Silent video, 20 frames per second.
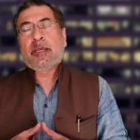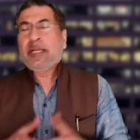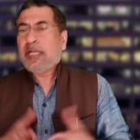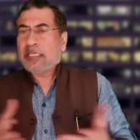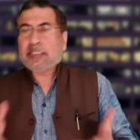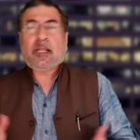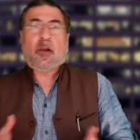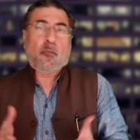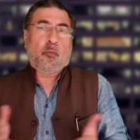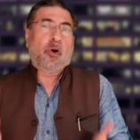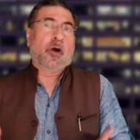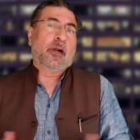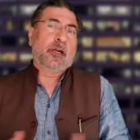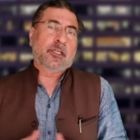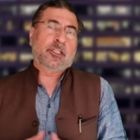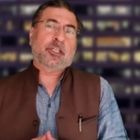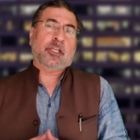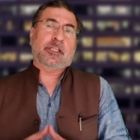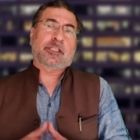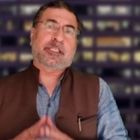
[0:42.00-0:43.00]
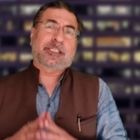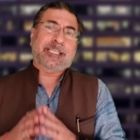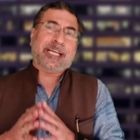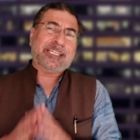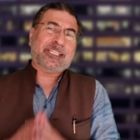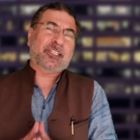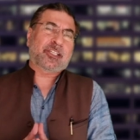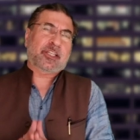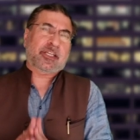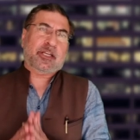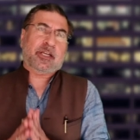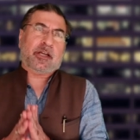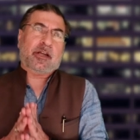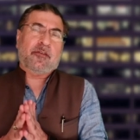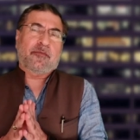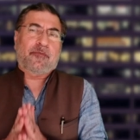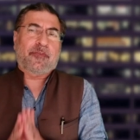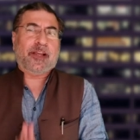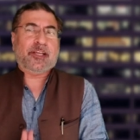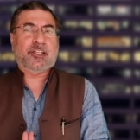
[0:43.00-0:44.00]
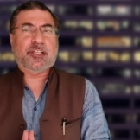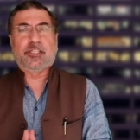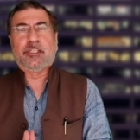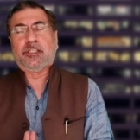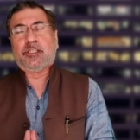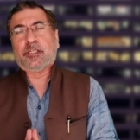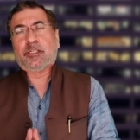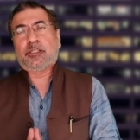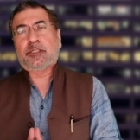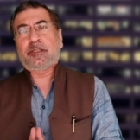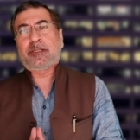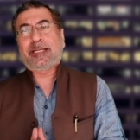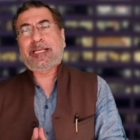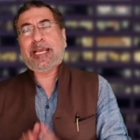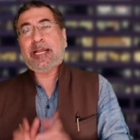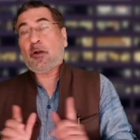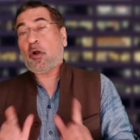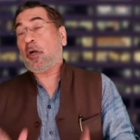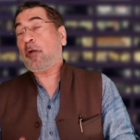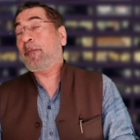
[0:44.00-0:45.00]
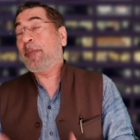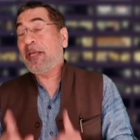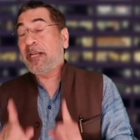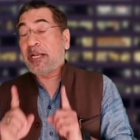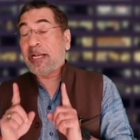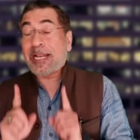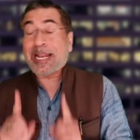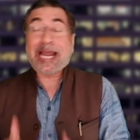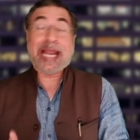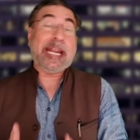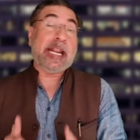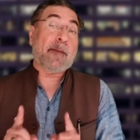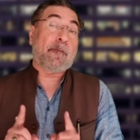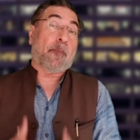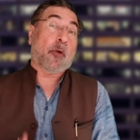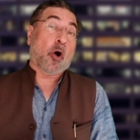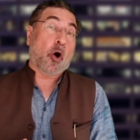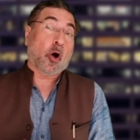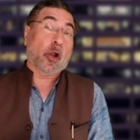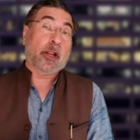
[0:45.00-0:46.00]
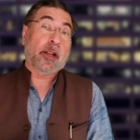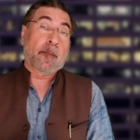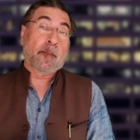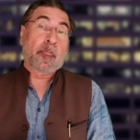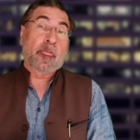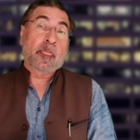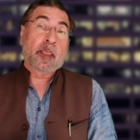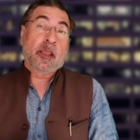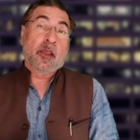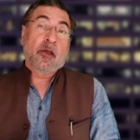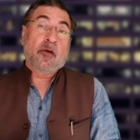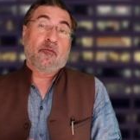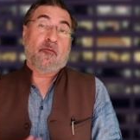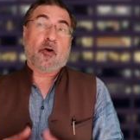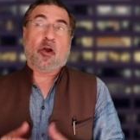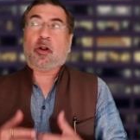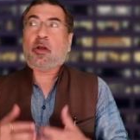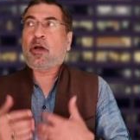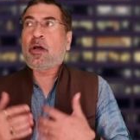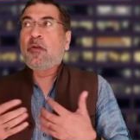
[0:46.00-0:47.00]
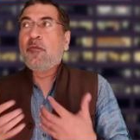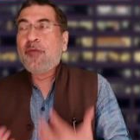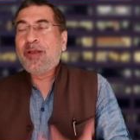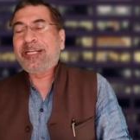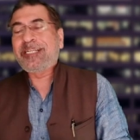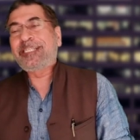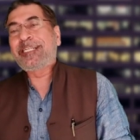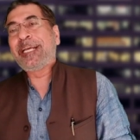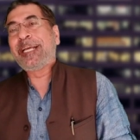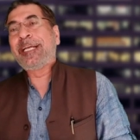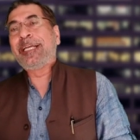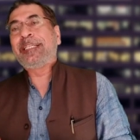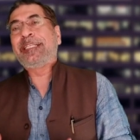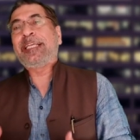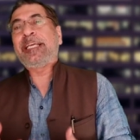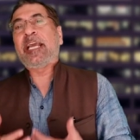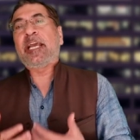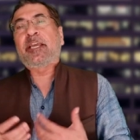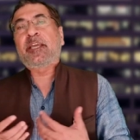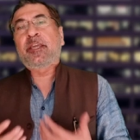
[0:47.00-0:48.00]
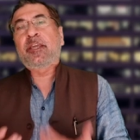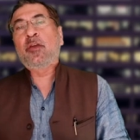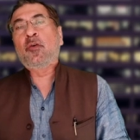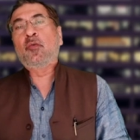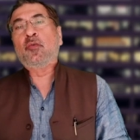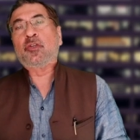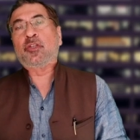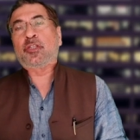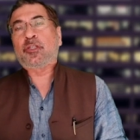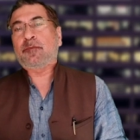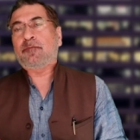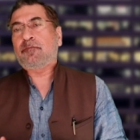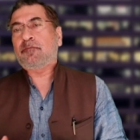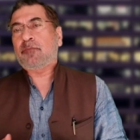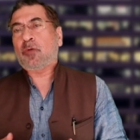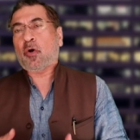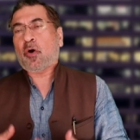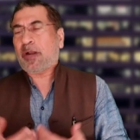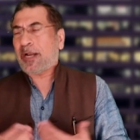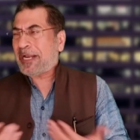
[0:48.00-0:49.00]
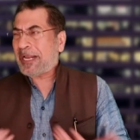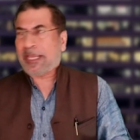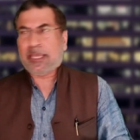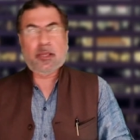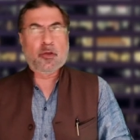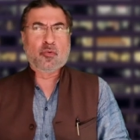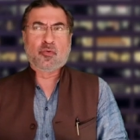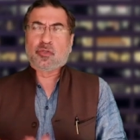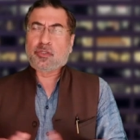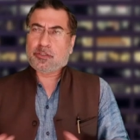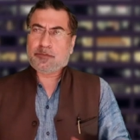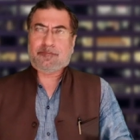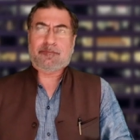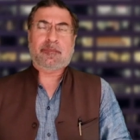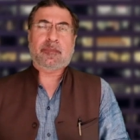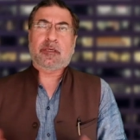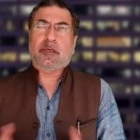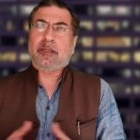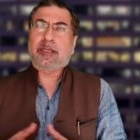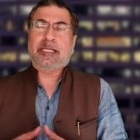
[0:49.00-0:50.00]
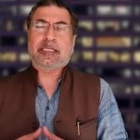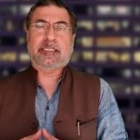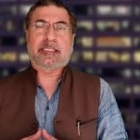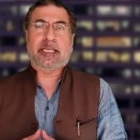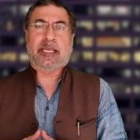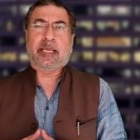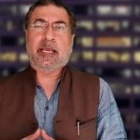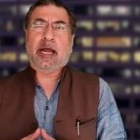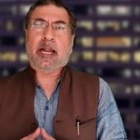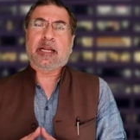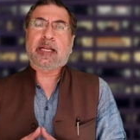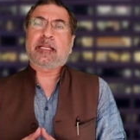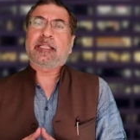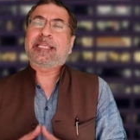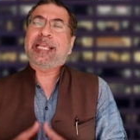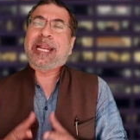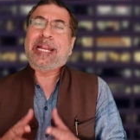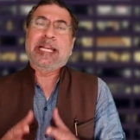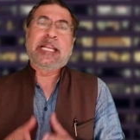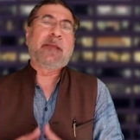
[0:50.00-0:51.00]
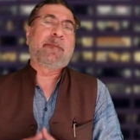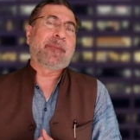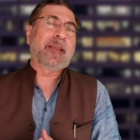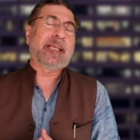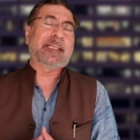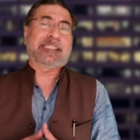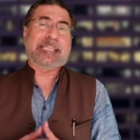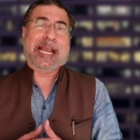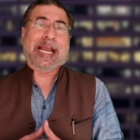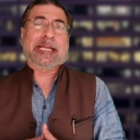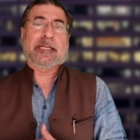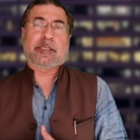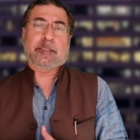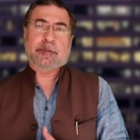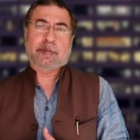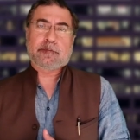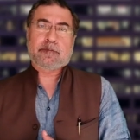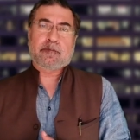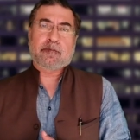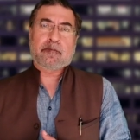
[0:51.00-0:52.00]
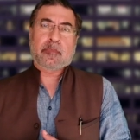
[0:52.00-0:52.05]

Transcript: In other words, such confessions cannot be relied upon for convicting the accused or an accused, let's say, under the NDPS Act.